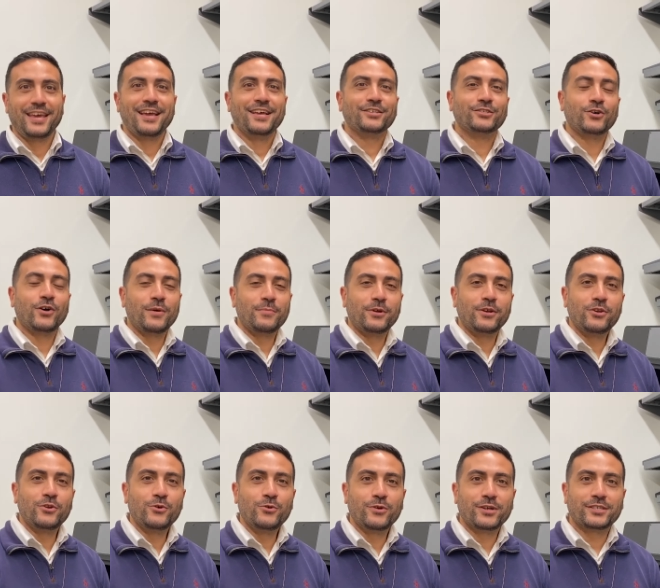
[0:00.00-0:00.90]
So I'm a
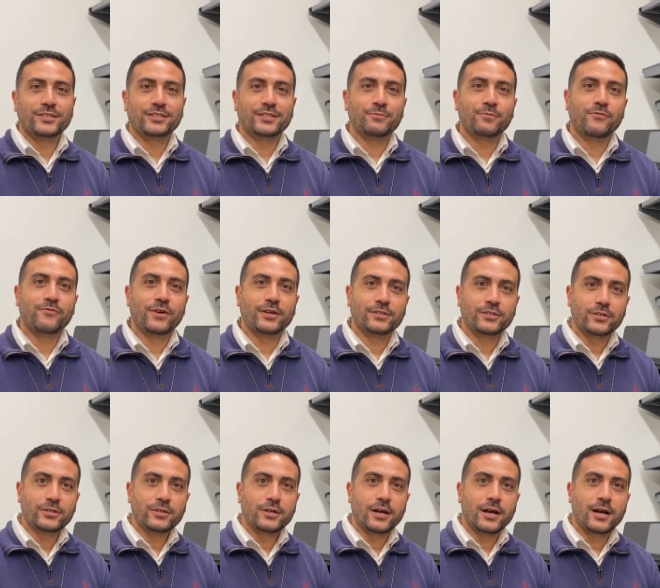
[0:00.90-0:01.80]
new assistant
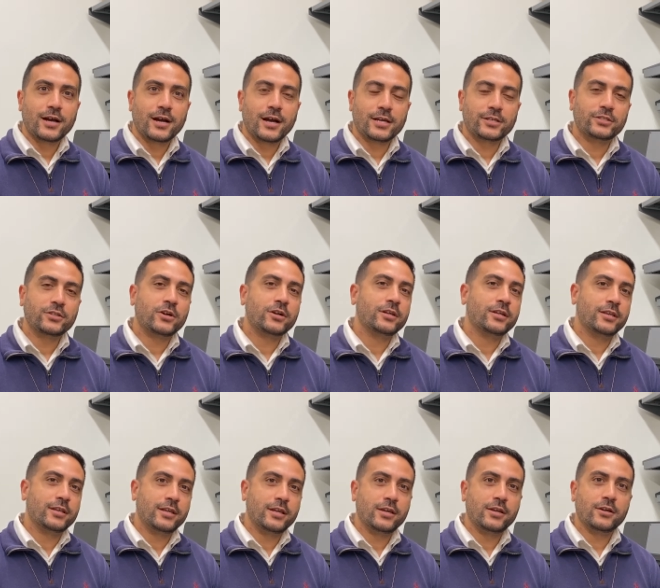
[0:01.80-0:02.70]
professor. Uh, I started
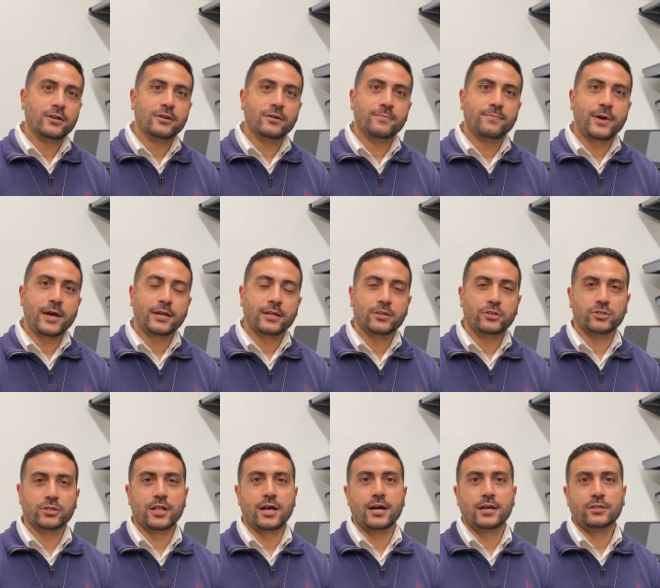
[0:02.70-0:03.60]
here back in
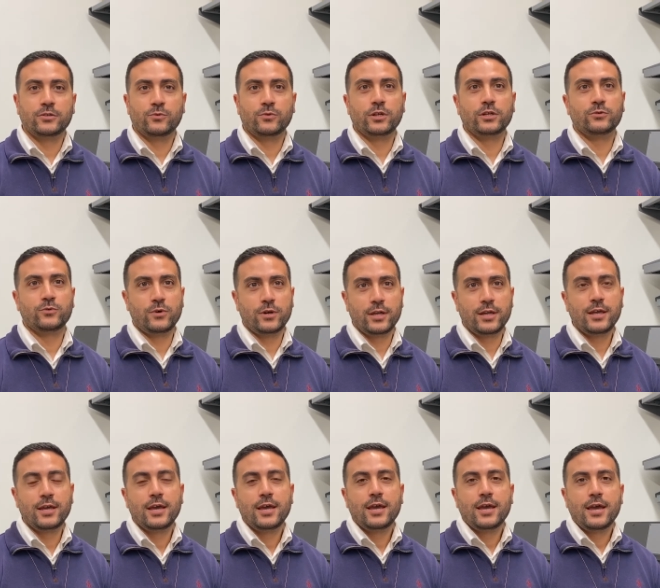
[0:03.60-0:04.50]
July 2020,
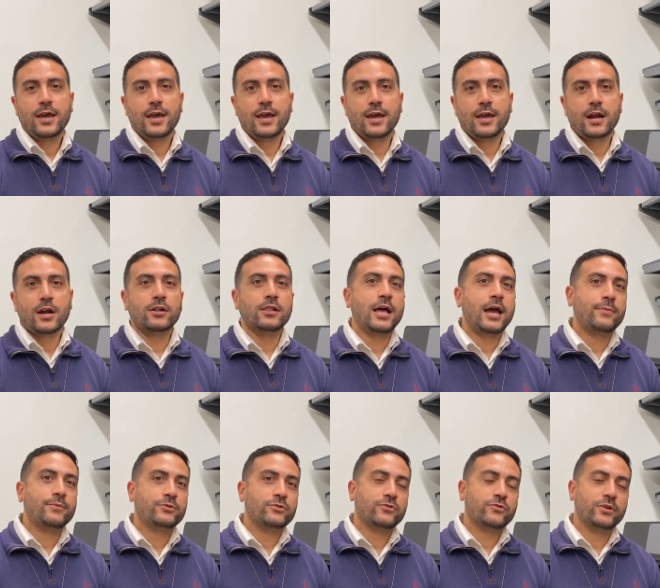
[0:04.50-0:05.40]
and our
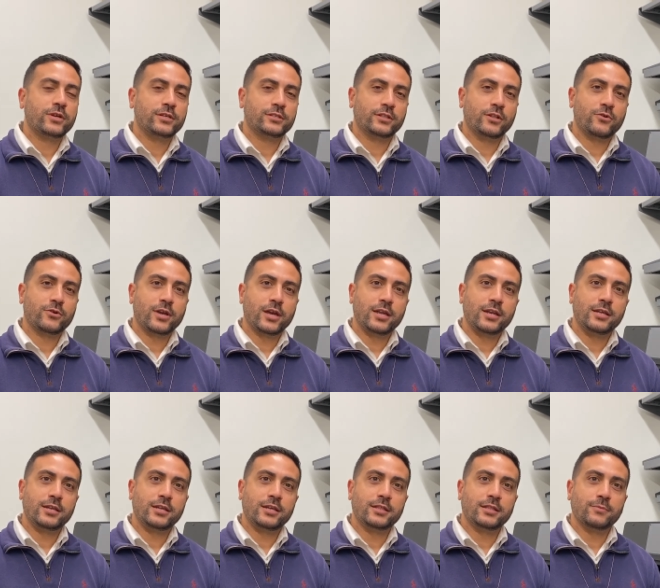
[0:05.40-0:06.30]
laboratory is
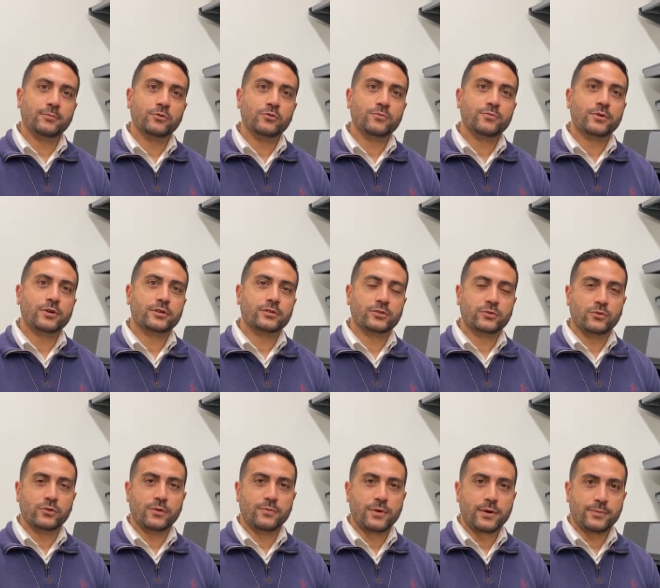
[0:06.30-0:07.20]
located in the Bloomberg
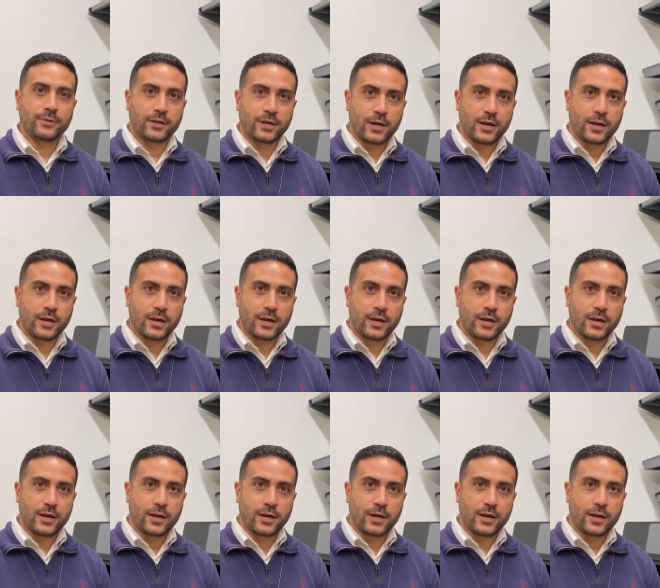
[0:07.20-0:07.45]
School of Public